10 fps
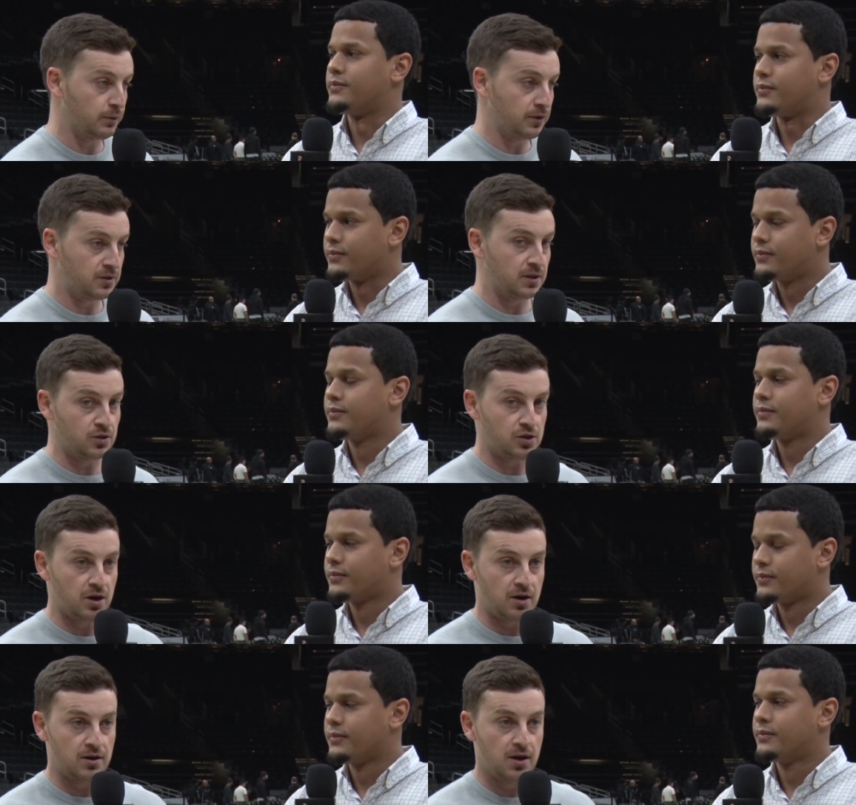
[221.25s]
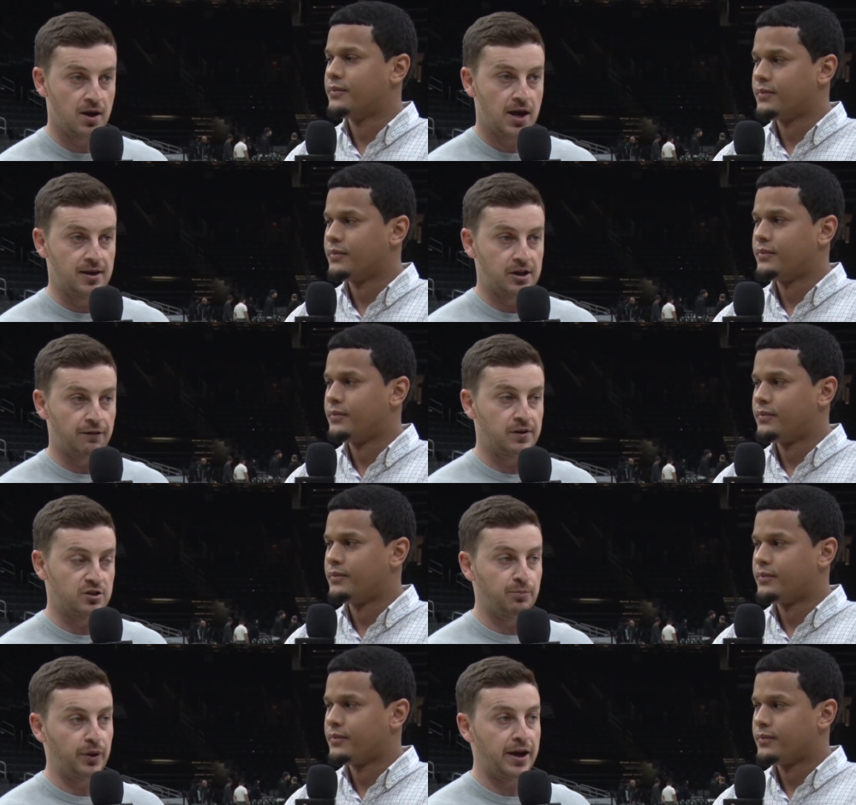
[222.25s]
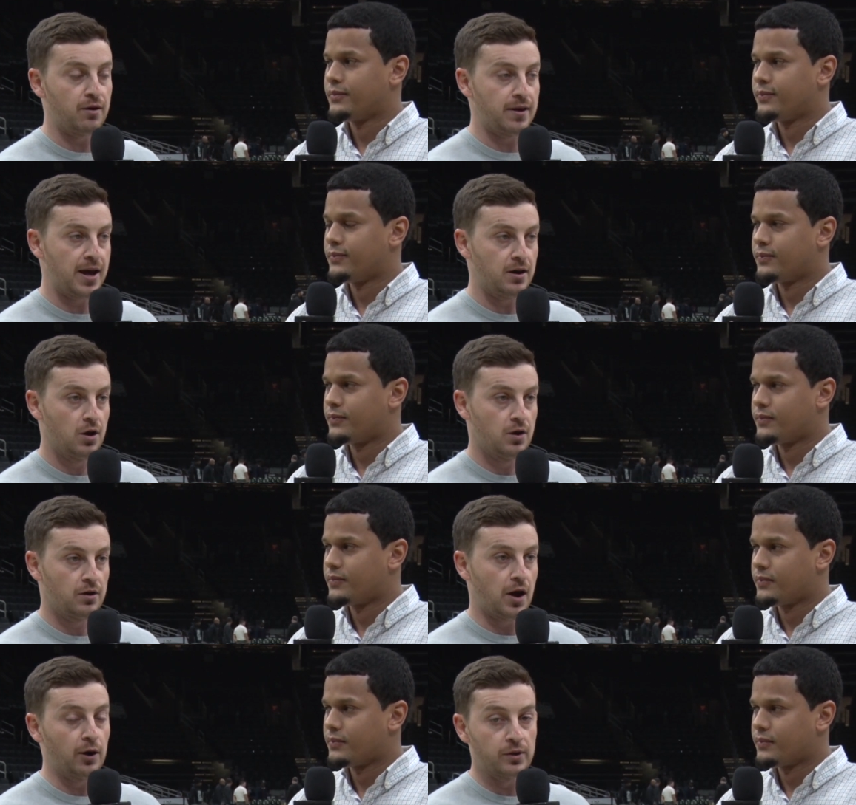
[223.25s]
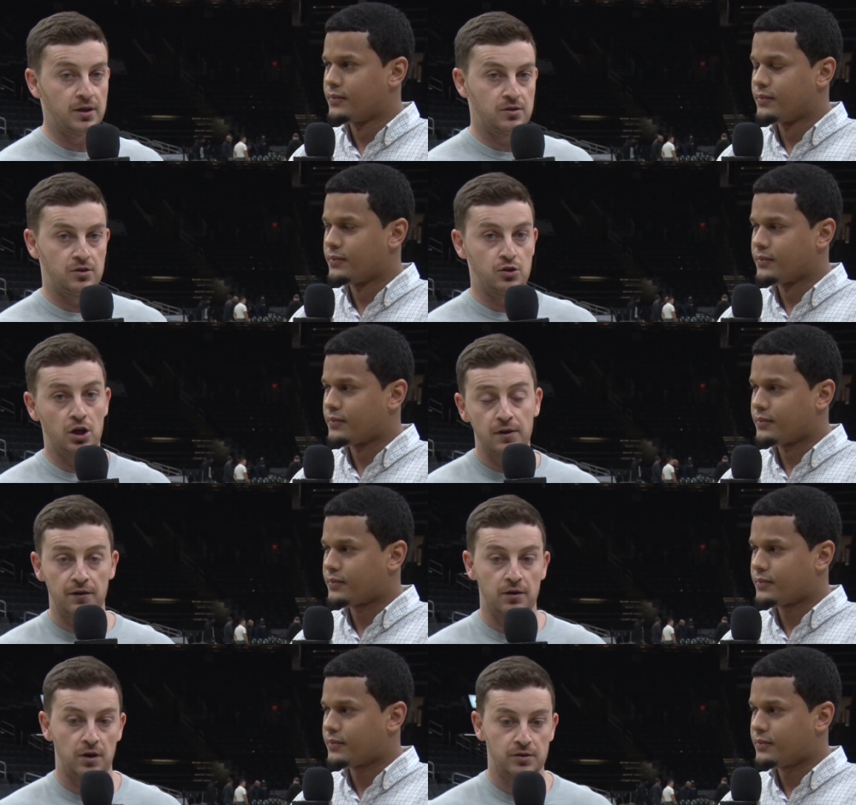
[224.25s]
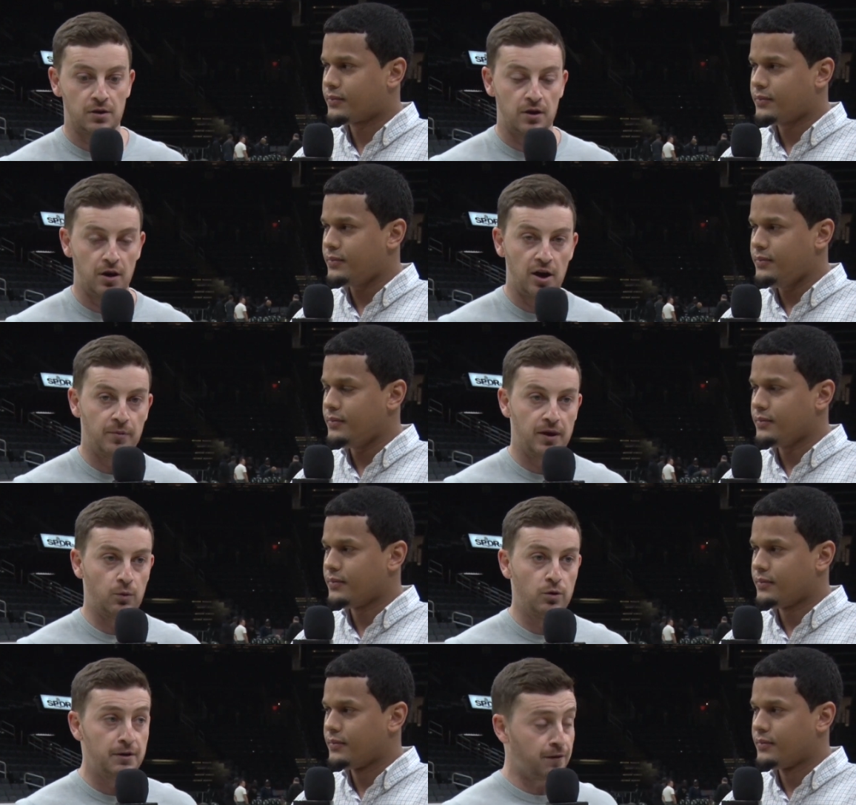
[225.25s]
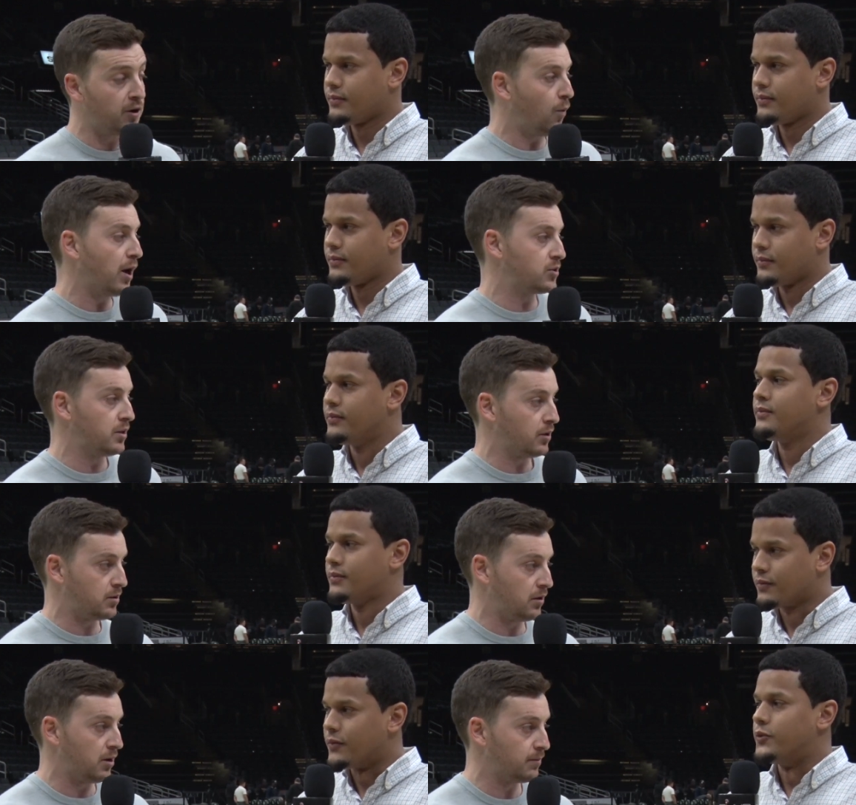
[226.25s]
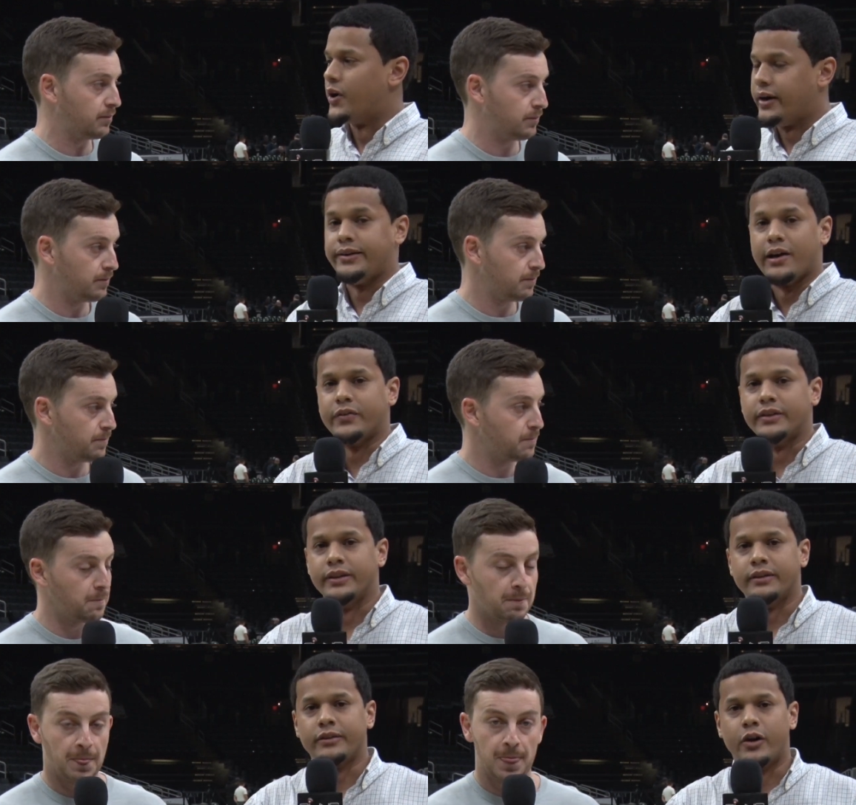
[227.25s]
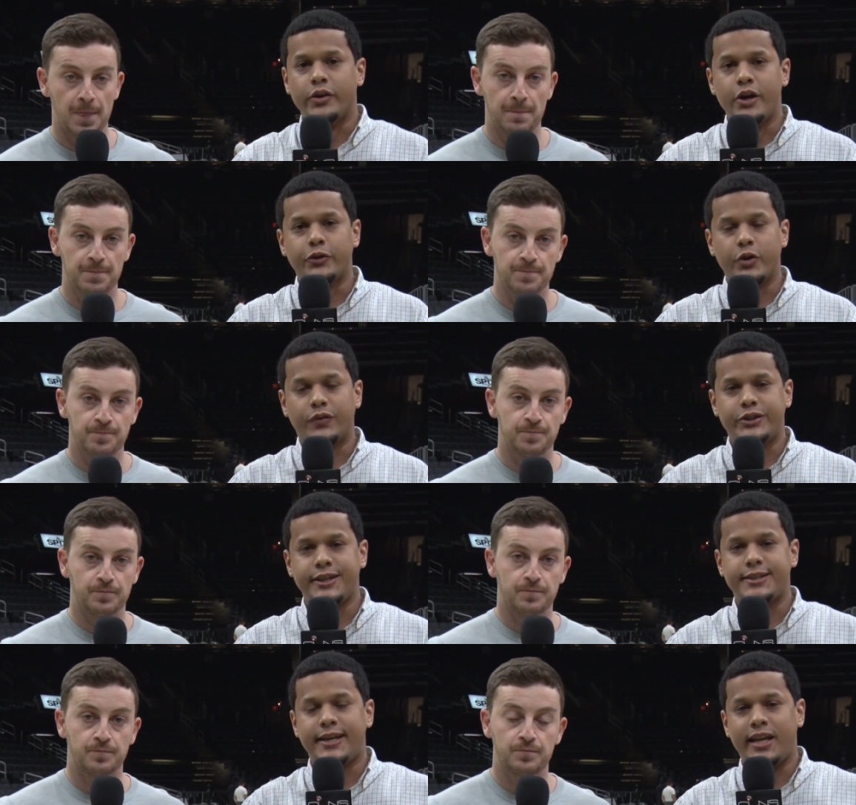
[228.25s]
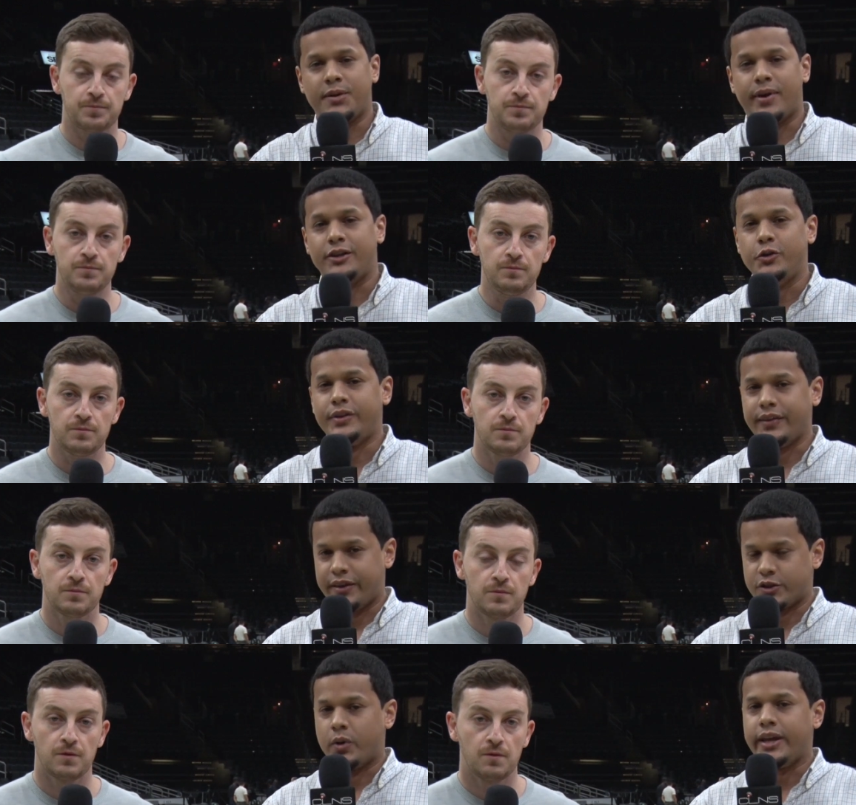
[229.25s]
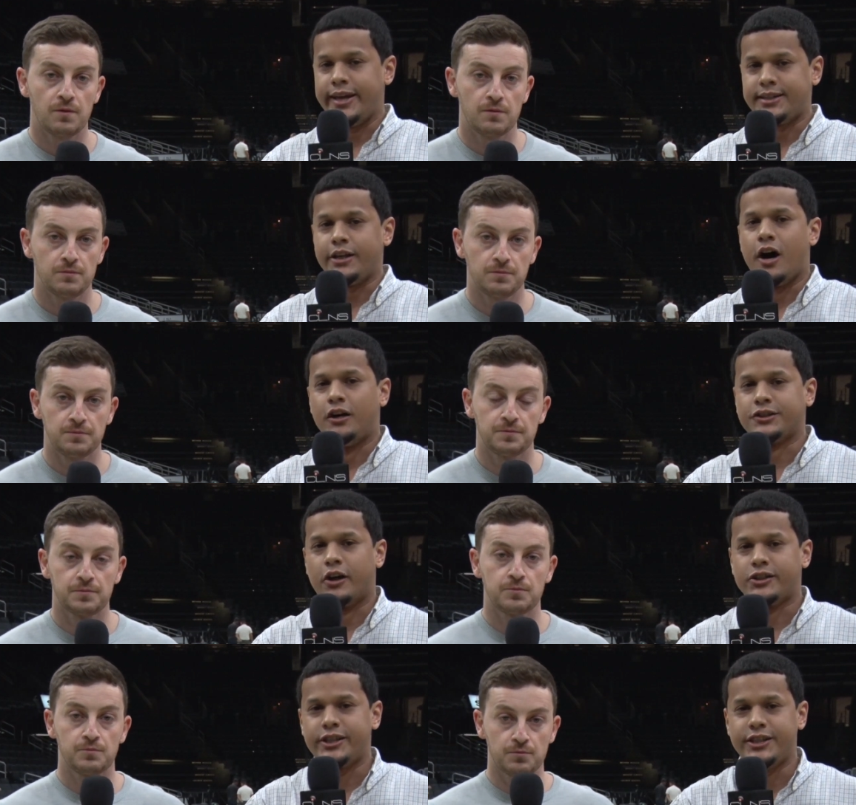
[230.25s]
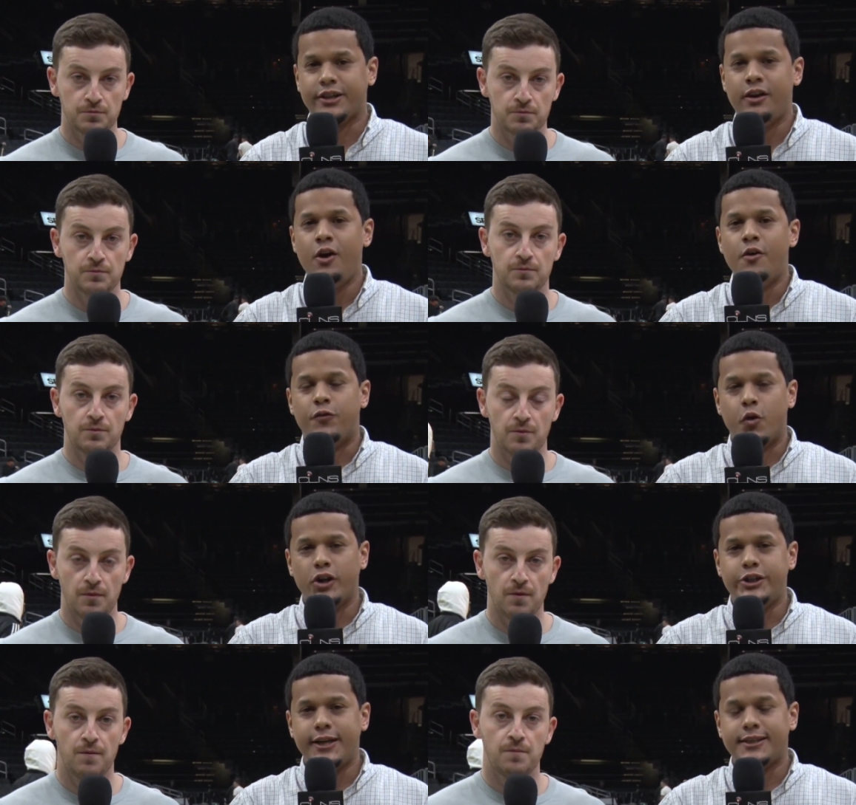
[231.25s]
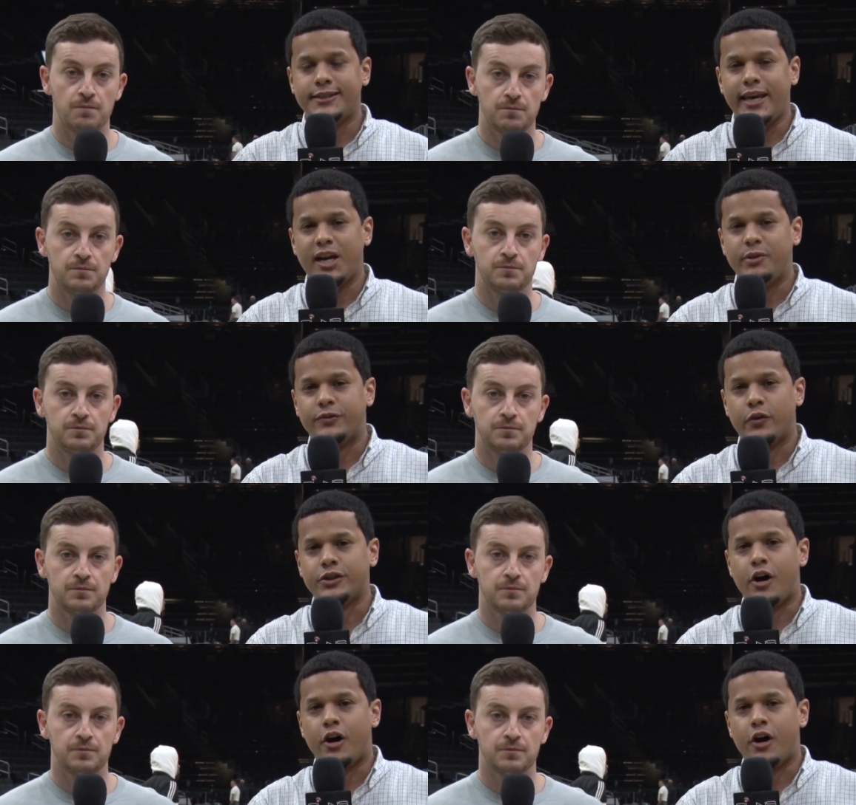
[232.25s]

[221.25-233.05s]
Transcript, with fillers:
Speaker 1: we've seen this year, and definitely is a player that not only is deserving of an all-star nod, but would be fun to watch in the all-star game.
Speaker 2: Right, definitely. You know, year three for Jayson Tatum. I do think this one is the all-star season for Jayson Tatum, his first